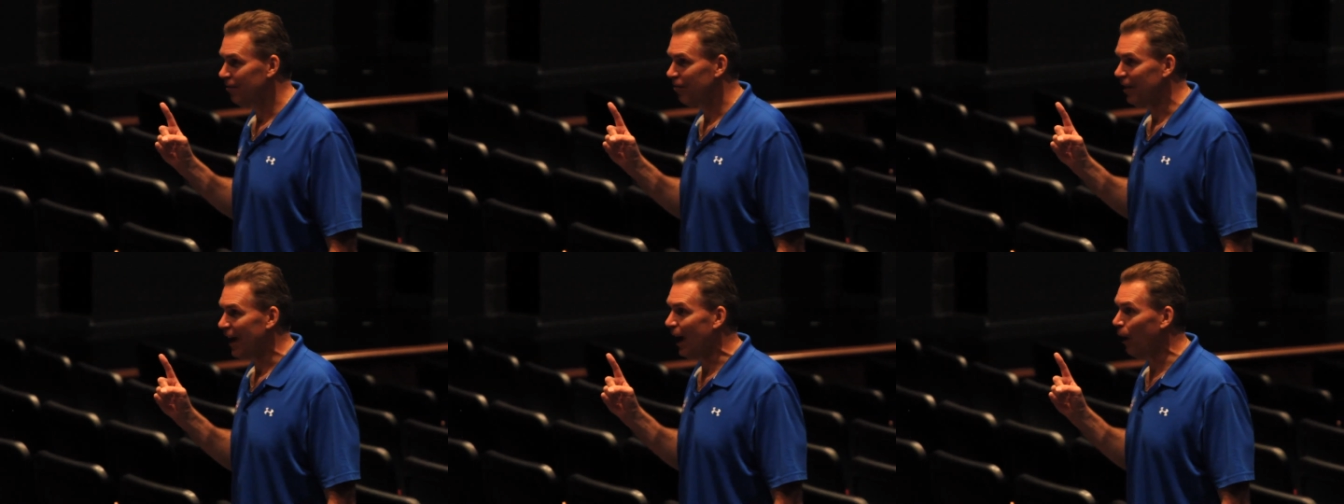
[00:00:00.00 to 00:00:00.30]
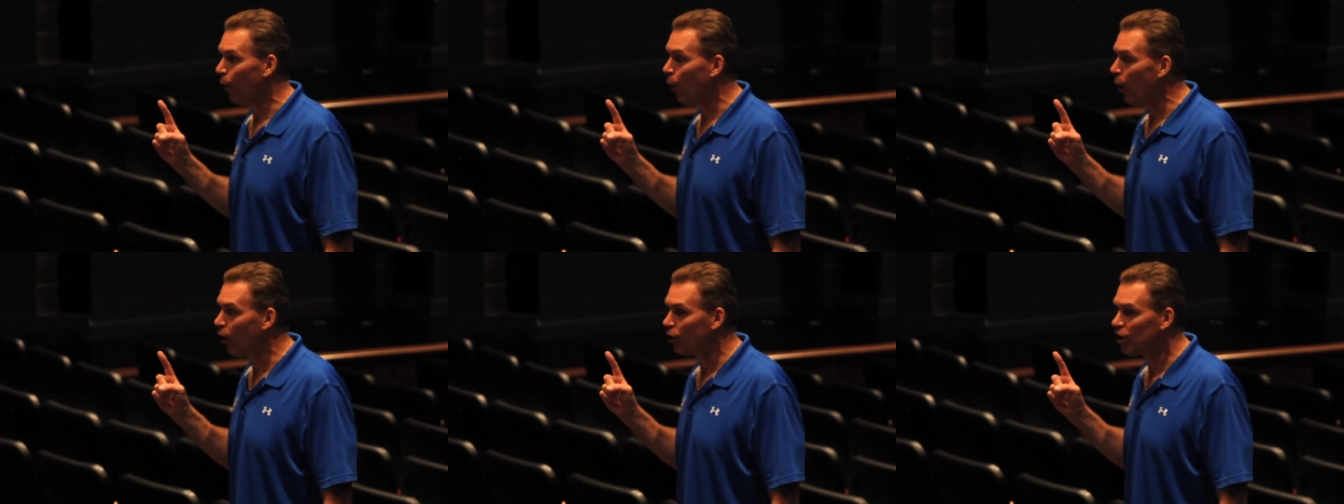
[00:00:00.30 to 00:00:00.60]
I
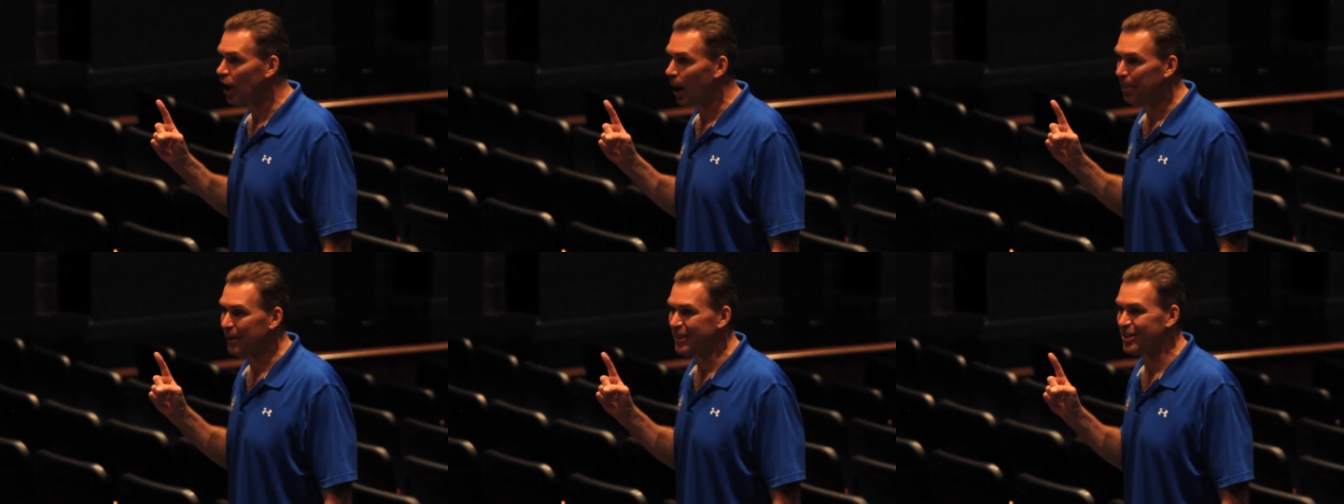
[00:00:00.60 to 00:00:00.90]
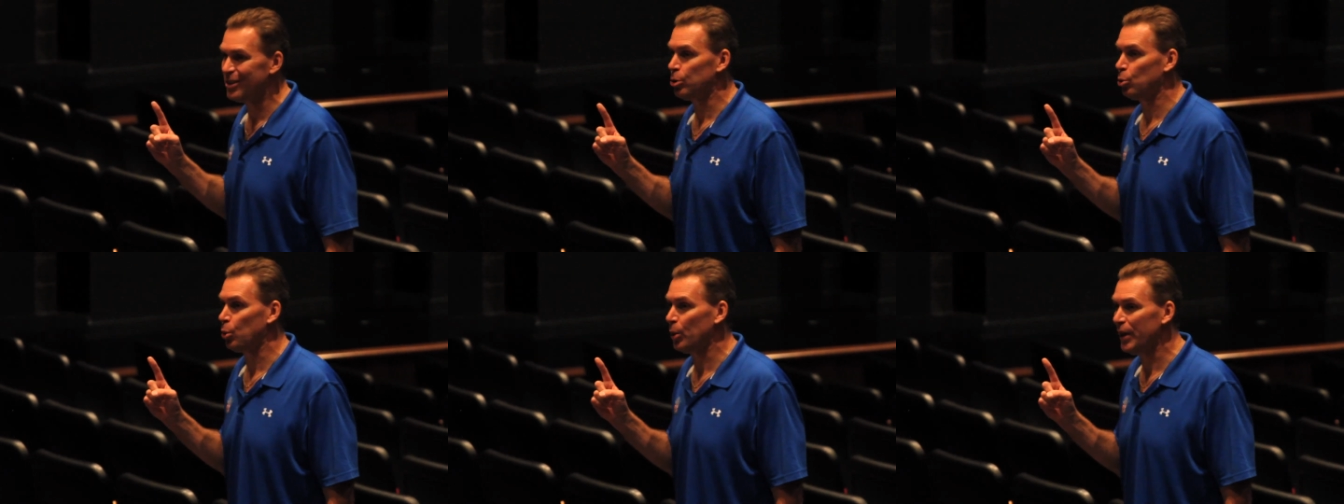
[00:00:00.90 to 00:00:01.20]
woke up
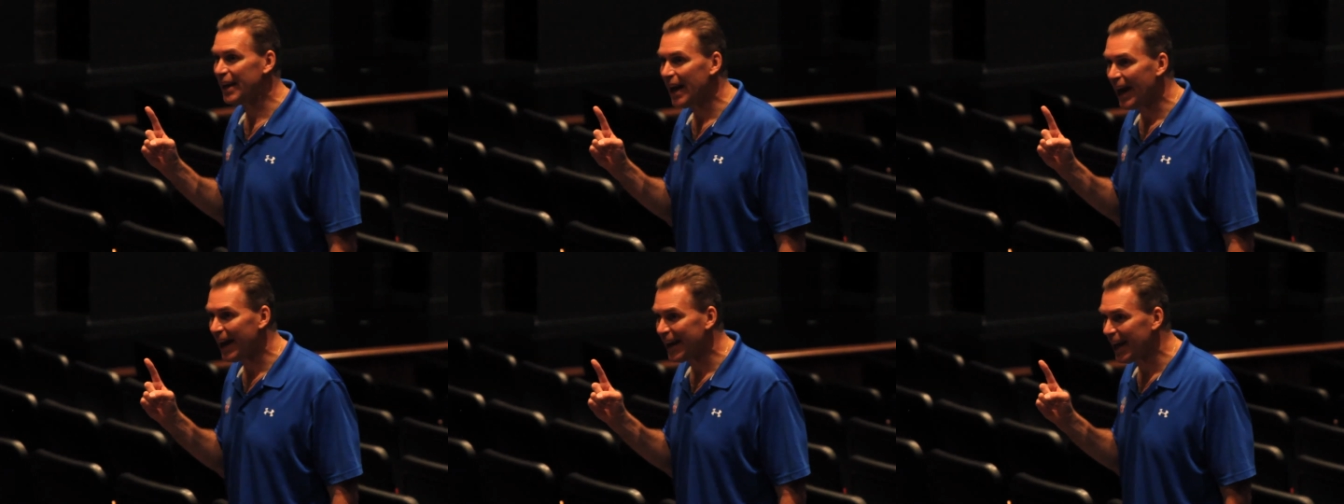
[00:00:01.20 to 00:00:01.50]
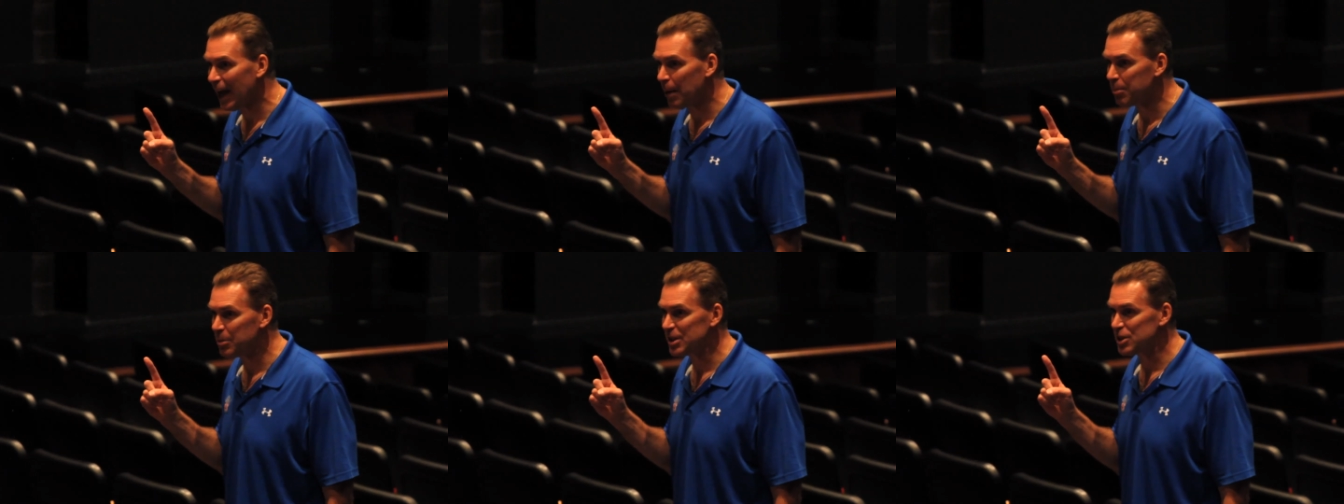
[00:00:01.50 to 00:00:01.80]
at 3
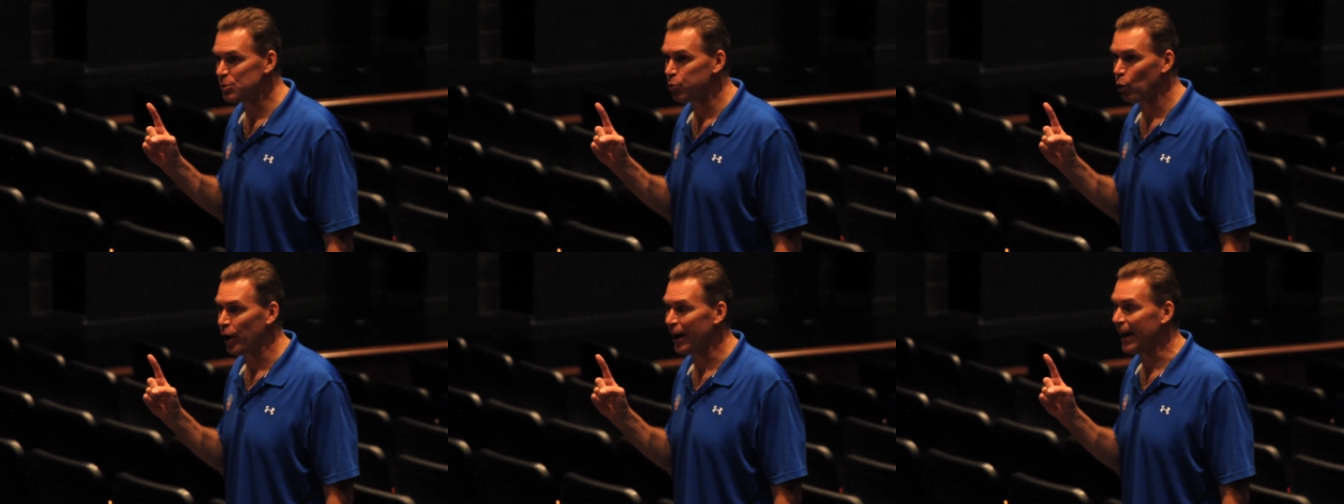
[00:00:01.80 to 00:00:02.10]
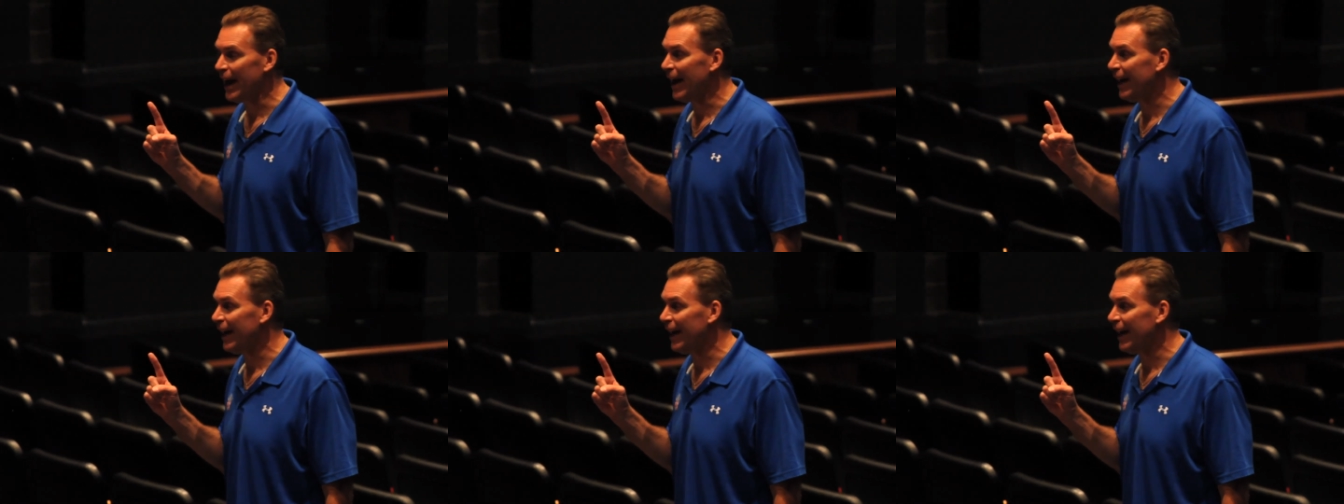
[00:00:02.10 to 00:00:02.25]
a.m. this morning.